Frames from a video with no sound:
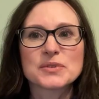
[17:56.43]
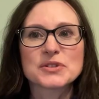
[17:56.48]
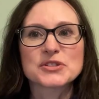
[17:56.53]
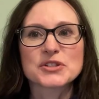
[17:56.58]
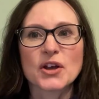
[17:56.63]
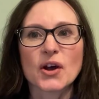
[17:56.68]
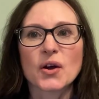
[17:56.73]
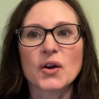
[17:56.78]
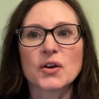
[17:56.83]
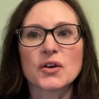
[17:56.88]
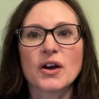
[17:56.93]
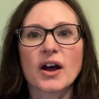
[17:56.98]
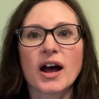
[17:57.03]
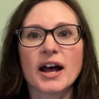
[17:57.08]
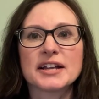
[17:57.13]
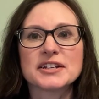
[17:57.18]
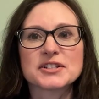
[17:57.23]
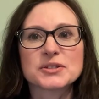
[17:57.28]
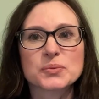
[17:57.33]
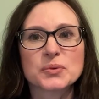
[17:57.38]
so
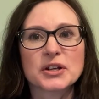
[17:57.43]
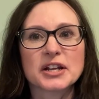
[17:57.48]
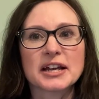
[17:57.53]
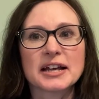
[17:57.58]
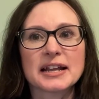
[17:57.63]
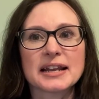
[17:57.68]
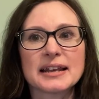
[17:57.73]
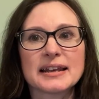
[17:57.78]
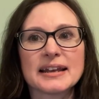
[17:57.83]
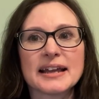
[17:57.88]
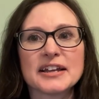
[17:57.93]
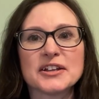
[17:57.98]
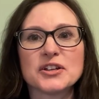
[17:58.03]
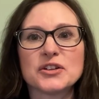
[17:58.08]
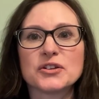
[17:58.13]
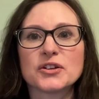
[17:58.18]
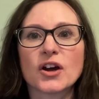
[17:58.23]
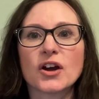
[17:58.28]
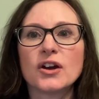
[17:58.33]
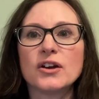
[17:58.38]
I just want to let you
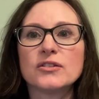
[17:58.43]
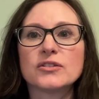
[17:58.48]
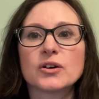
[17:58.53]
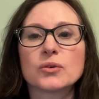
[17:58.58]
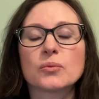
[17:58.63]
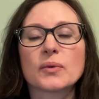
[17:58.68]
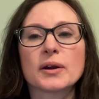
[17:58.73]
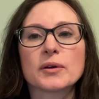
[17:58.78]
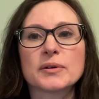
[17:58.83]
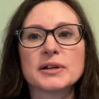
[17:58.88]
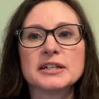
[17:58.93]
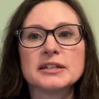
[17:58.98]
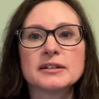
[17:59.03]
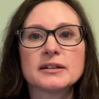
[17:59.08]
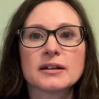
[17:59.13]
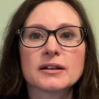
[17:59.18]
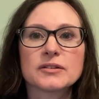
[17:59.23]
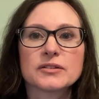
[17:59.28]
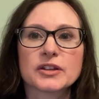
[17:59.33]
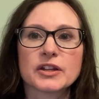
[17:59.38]
know that we're
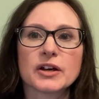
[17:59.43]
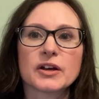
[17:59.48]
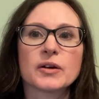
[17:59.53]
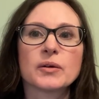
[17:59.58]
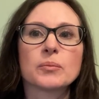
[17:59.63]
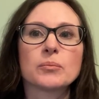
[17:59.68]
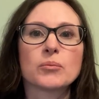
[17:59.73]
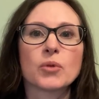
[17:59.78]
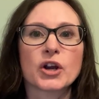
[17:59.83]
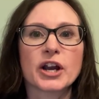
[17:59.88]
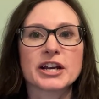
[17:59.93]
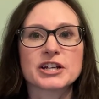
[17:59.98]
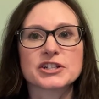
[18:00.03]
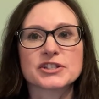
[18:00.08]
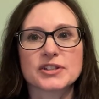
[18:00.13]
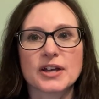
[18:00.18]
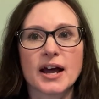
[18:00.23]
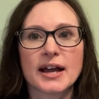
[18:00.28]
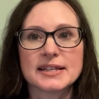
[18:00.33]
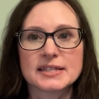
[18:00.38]
in the Monash
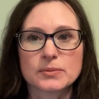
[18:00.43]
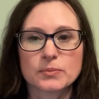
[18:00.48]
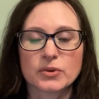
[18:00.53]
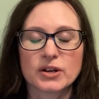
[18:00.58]
Science